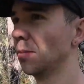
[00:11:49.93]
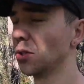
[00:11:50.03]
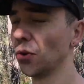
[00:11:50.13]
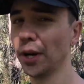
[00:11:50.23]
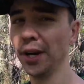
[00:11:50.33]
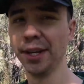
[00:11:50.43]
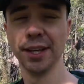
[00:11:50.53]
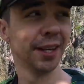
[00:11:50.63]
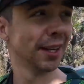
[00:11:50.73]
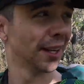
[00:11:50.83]
Patonga.
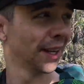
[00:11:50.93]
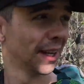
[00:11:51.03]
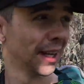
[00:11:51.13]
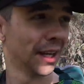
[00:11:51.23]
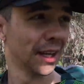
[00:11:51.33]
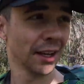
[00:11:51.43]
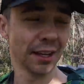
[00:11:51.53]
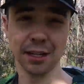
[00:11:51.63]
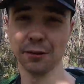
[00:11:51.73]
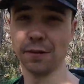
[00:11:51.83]

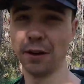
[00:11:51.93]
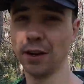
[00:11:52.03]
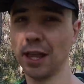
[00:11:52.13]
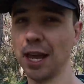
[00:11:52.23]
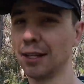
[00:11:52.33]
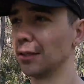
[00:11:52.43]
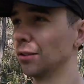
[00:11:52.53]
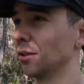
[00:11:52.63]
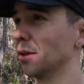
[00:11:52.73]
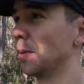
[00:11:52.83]
Gonna get the ferry there
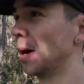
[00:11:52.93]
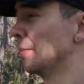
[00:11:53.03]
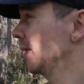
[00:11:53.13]
to Palm